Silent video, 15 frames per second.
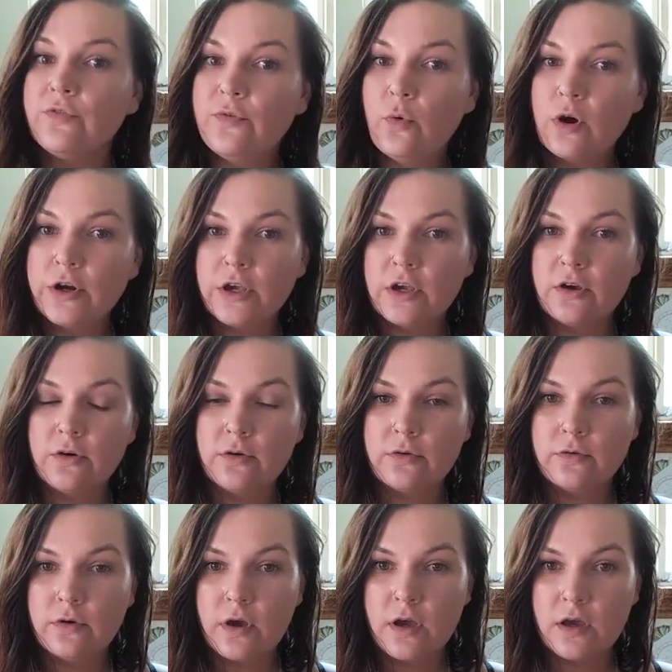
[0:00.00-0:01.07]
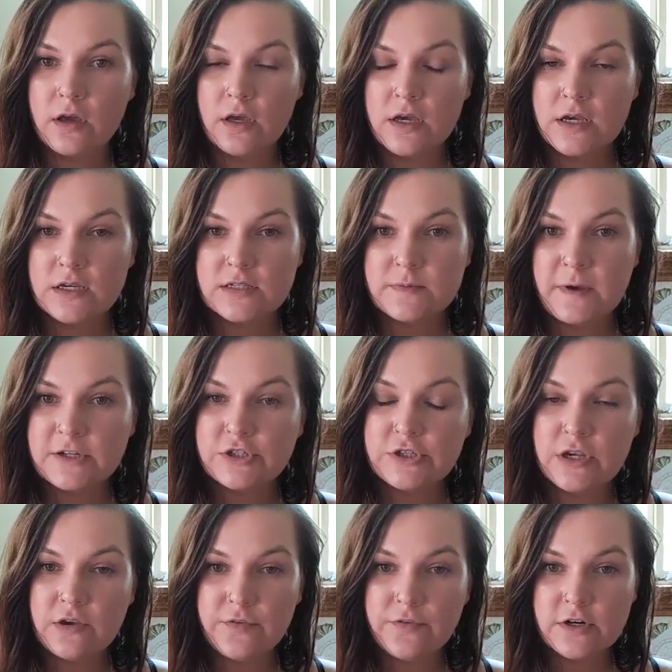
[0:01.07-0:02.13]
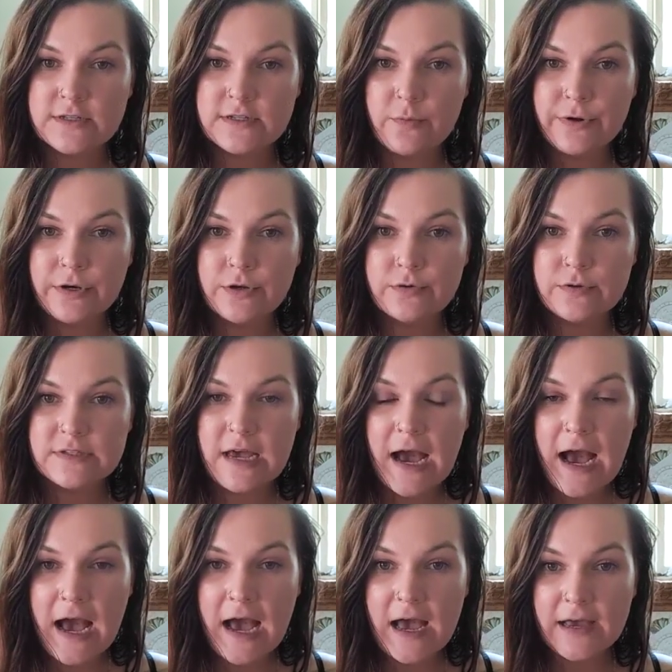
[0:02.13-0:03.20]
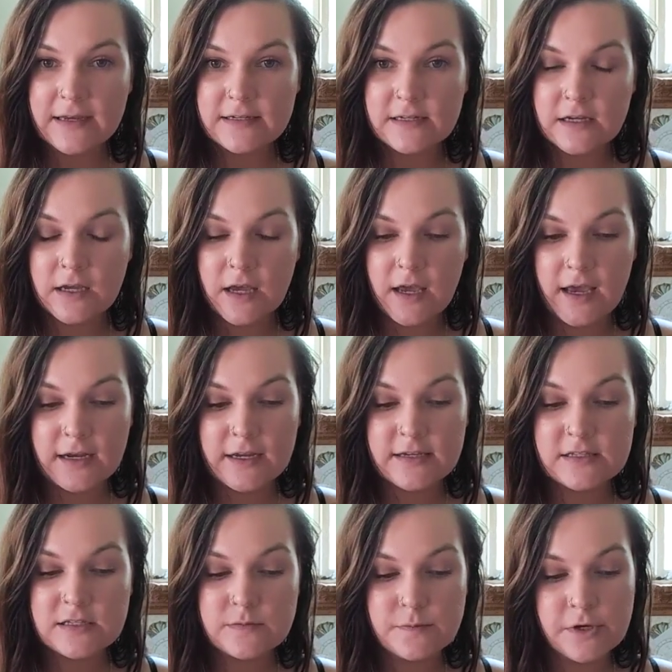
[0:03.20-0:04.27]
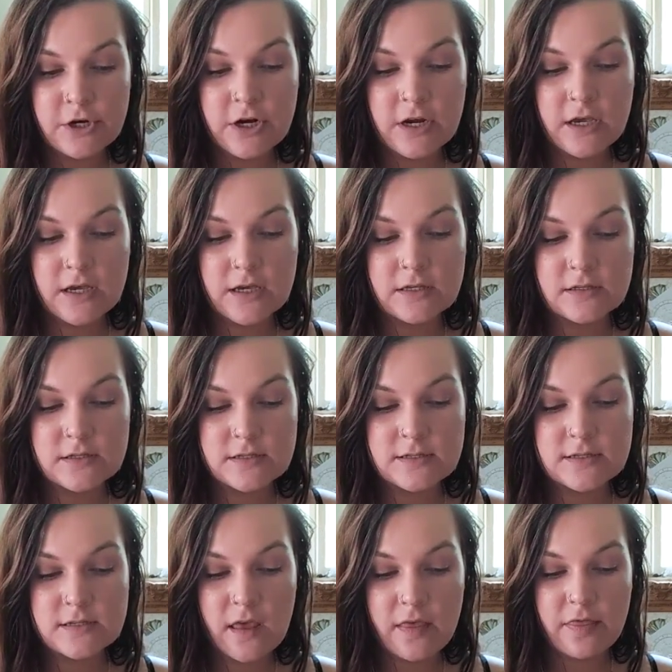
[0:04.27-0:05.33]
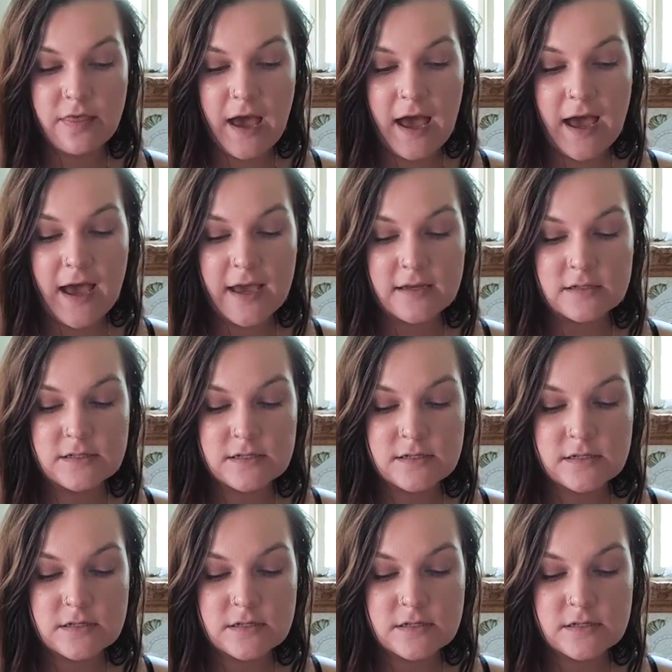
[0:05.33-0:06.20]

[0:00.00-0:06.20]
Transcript: for you, especially if you're someone who's had an experience that